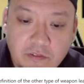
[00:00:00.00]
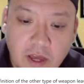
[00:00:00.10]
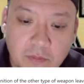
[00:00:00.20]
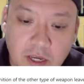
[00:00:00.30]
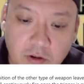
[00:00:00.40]
If
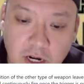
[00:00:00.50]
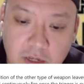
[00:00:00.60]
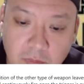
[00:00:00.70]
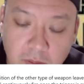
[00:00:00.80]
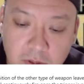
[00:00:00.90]
I am
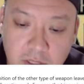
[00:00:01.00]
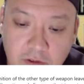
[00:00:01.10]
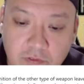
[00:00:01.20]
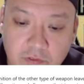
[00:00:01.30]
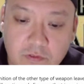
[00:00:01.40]
incorrect in my
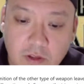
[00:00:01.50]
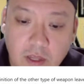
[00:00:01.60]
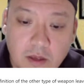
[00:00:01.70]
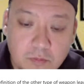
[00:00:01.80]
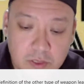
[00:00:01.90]
beliefs,
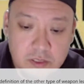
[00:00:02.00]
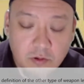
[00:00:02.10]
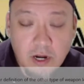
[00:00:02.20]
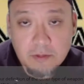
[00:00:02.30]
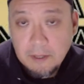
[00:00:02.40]
please
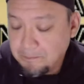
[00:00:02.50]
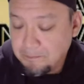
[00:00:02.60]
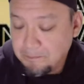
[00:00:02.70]
correct me.